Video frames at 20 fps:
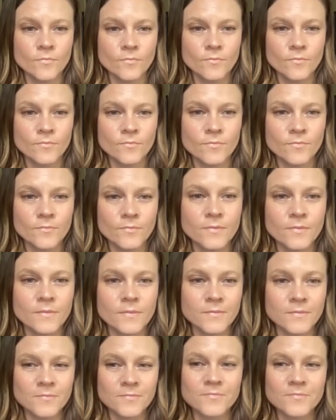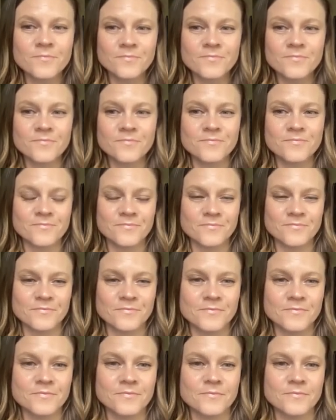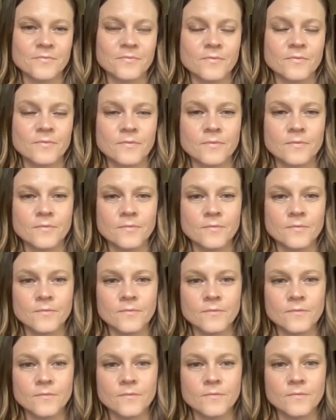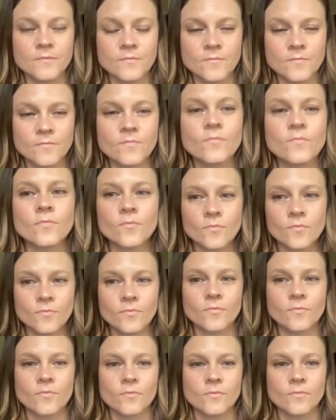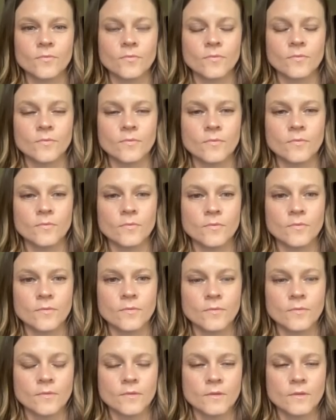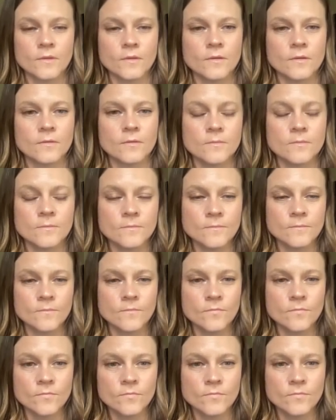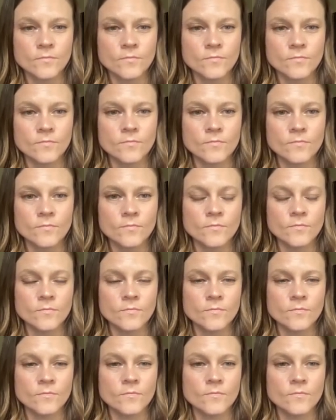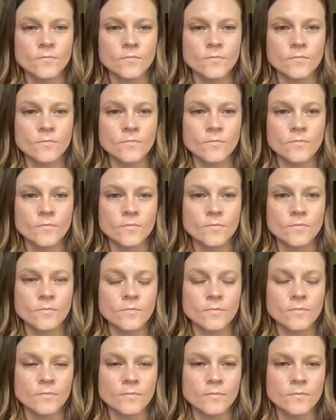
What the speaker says: No words are spoken by the person on screen.